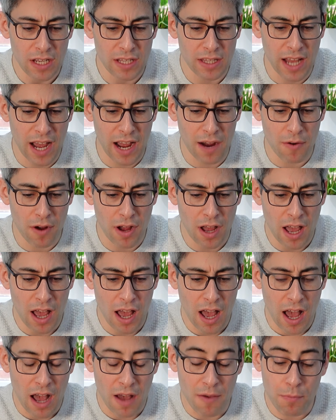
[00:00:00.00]
Now,
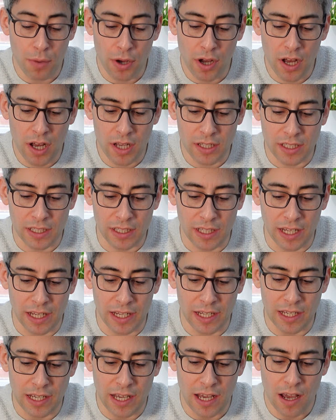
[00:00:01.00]

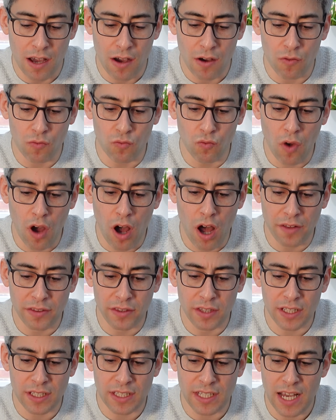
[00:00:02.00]
personally, rather
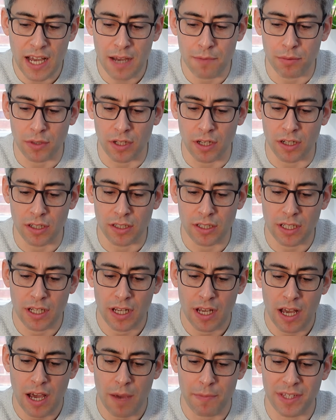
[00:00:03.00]
than the tablet,
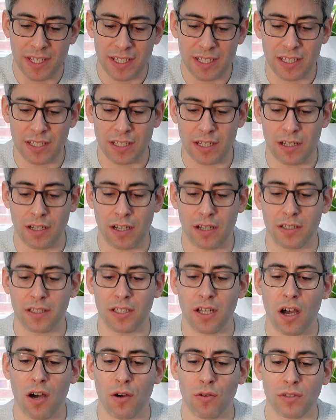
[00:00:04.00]
I mean, this is,
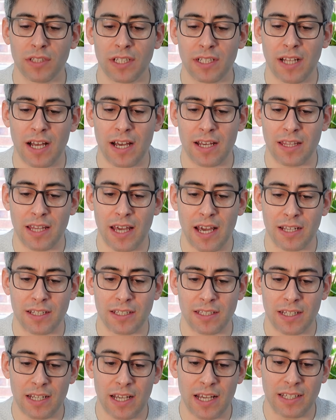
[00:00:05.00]
to hold it like
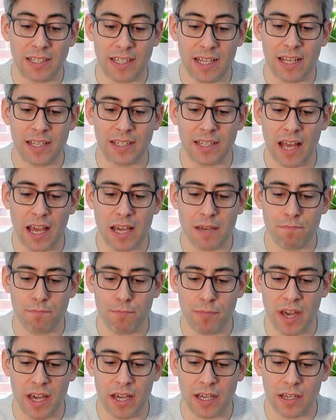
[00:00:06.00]
this, it is a
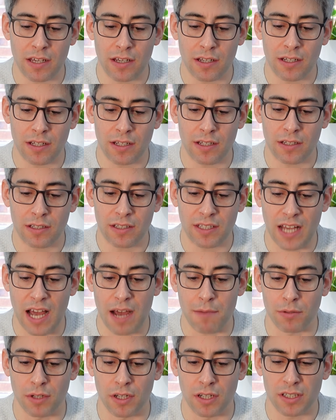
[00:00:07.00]
big
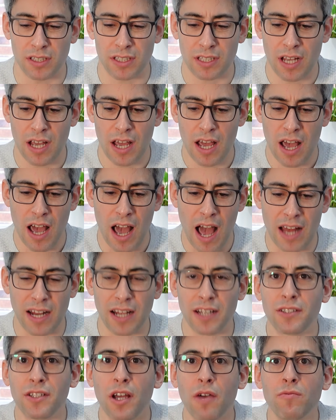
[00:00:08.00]
tablet.
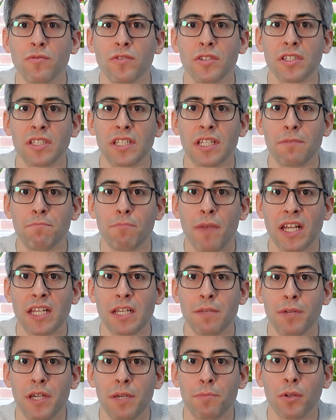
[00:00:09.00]
I don't see
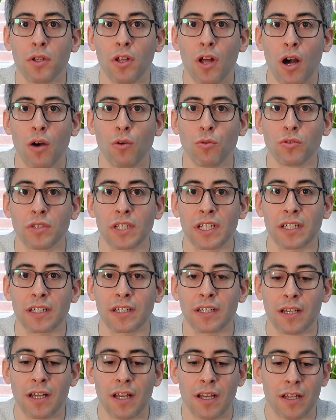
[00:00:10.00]
many people
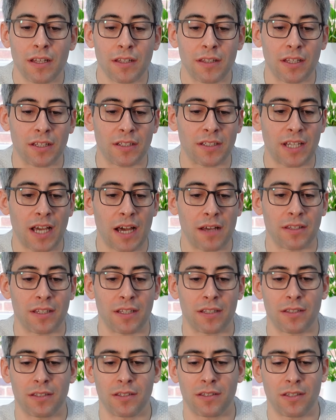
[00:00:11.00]
holding the
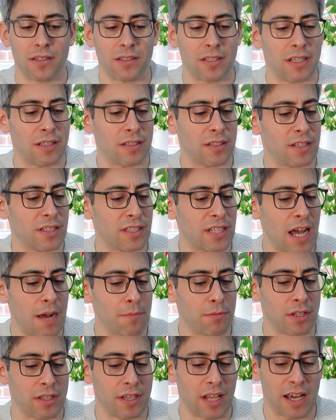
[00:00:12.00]

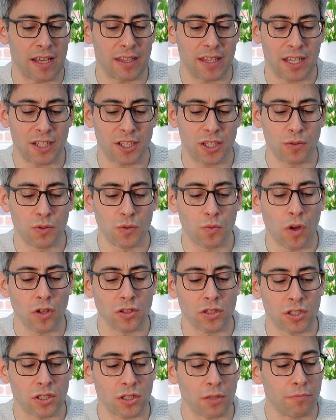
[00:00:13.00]
tablet like this. You would
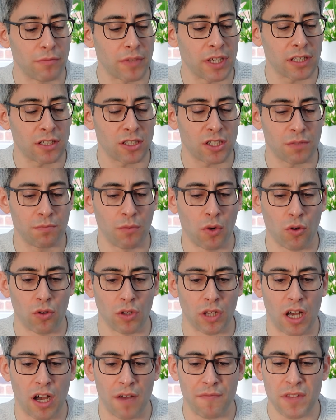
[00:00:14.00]
want something
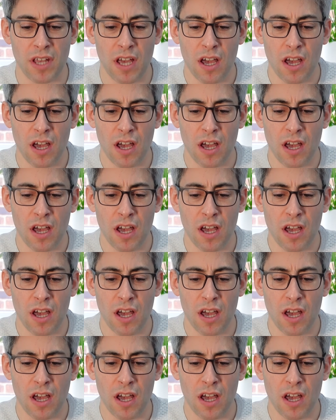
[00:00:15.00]
smaller.